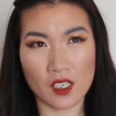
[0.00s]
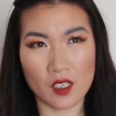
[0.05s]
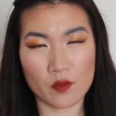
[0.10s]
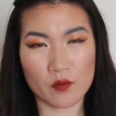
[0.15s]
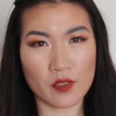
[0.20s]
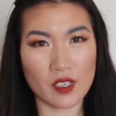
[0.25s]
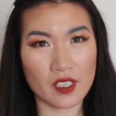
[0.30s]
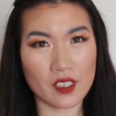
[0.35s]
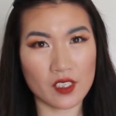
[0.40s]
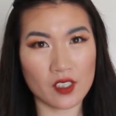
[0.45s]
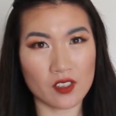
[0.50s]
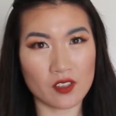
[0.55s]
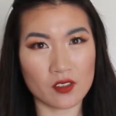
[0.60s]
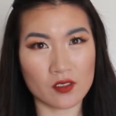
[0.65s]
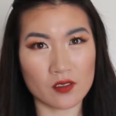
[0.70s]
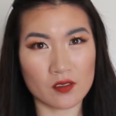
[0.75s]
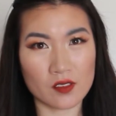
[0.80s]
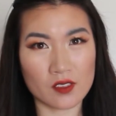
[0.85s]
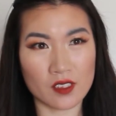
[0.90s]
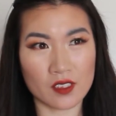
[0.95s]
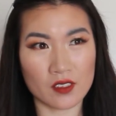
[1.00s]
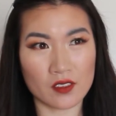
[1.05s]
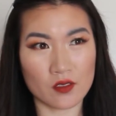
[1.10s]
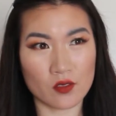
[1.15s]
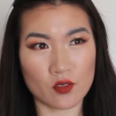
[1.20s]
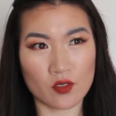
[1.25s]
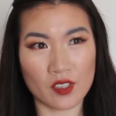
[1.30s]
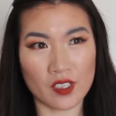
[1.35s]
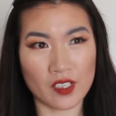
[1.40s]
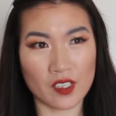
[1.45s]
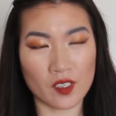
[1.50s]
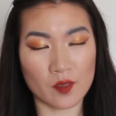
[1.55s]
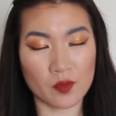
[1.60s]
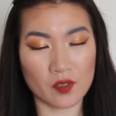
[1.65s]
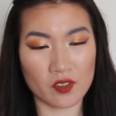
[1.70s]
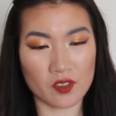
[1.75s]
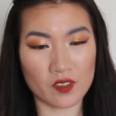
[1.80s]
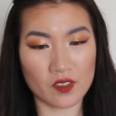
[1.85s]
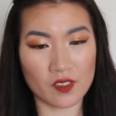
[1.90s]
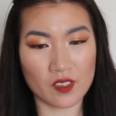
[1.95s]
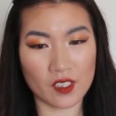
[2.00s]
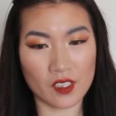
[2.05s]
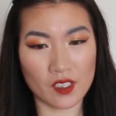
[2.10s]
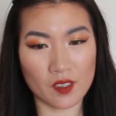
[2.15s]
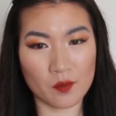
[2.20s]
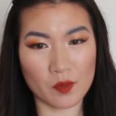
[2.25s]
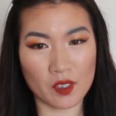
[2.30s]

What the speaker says: wrinkles and drying up your skin,